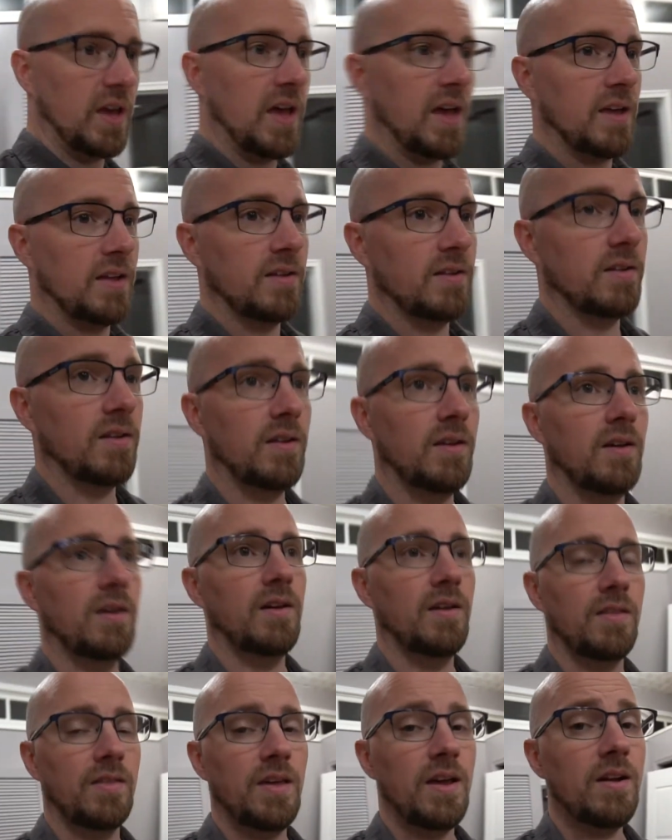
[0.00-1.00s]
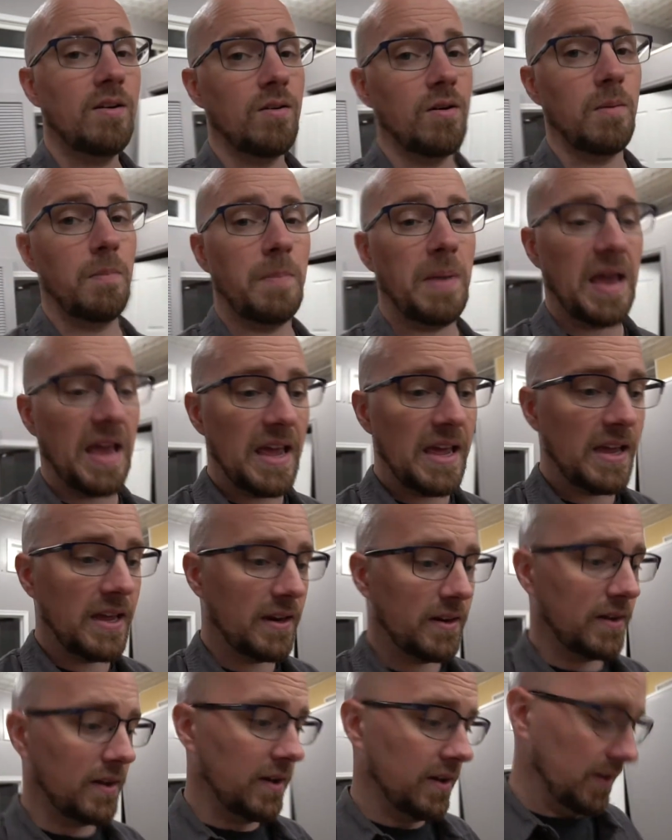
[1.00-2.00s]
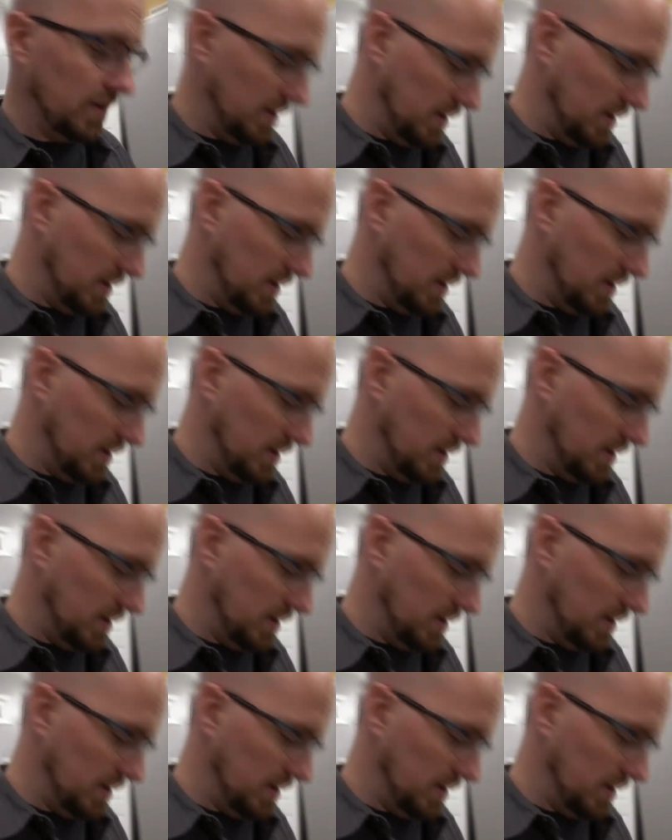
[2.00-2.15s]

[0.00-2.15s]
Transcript: and they are a pain.